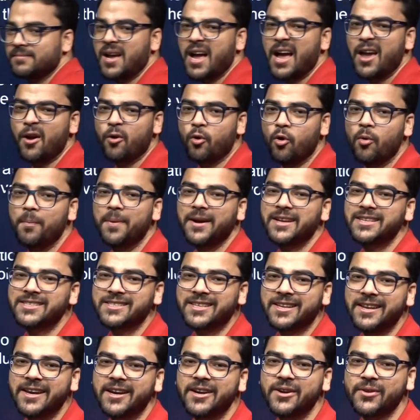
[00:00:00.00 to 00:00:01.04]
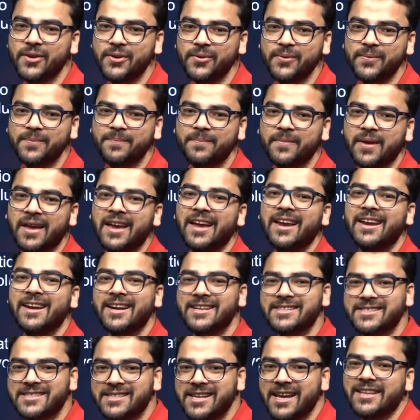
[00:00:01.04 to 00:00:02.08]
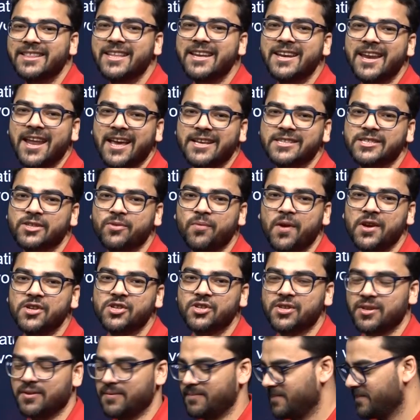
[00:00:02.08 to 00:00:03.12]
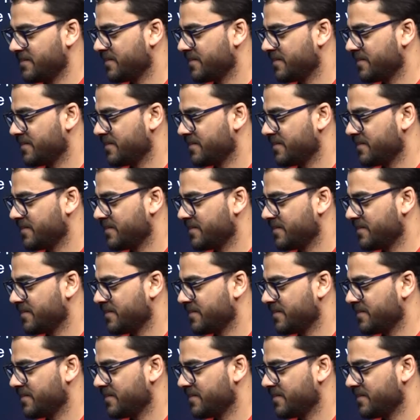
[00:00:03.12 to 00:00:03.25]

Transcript: I hope it is clear to you. Let's take the next question.